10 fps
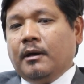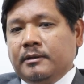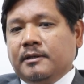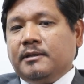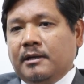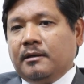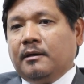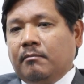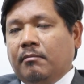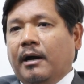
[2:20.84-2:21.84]
as I said,
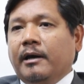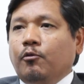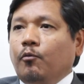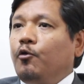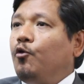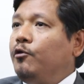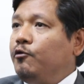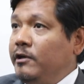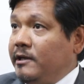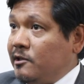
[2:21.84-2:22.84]
I don't want to go
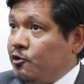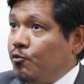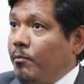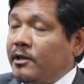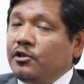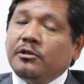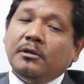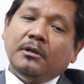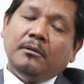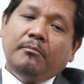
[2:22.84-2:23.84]
into details too much
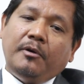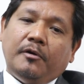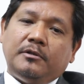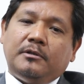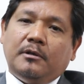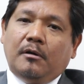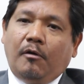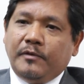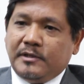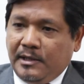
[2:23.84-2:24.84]
because
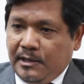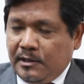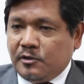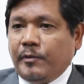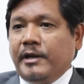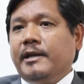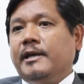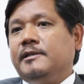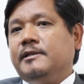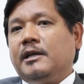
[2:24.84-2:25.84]
obviously the swearing-in
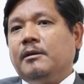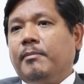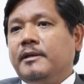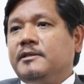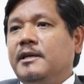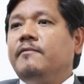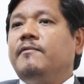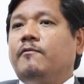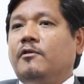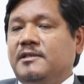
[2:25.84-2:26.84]
hasn't taken place yet.
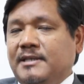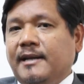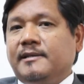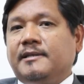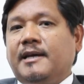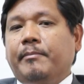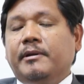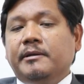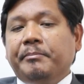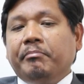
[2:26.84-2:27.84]
We have not sat as a
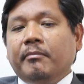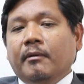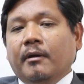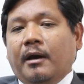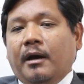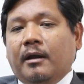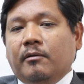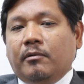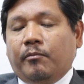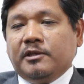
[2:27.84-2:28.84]
cabinet.
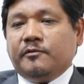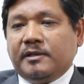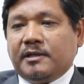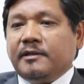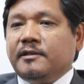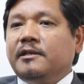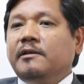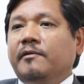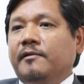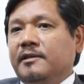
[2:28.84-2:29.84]
And once we start
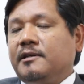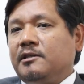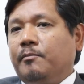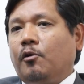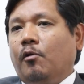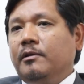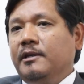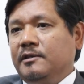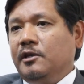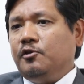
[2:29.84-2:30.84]
sitting, we will discuss about all
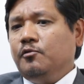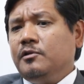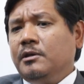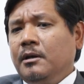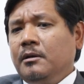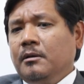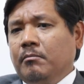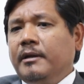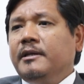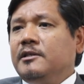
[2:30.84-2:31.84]
these issues.
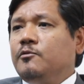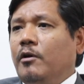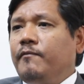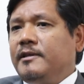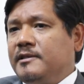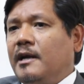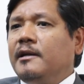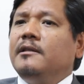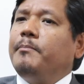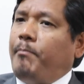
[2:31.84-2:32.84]
But this is what we had
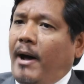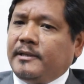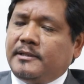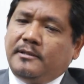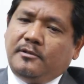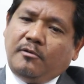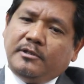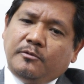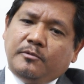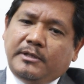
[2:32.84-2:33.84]
started in the past. So
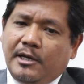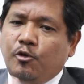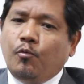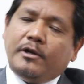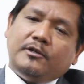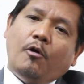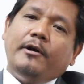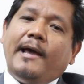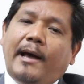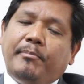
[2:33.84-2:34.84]
I'm just telling you what has
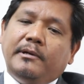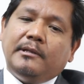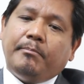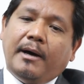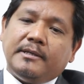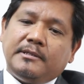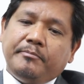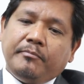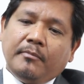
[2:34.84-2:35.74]
already happened in the past.